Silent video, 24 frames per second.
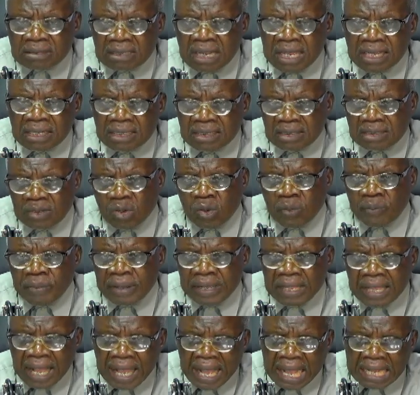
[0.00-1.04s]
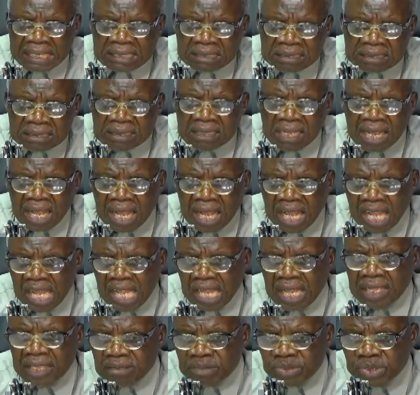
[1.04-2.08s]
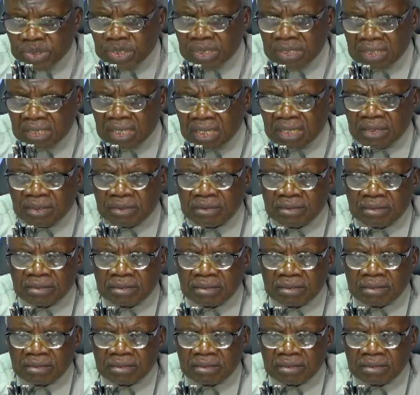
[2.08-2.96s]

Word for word: thanks or be ya a dear a yet ten no.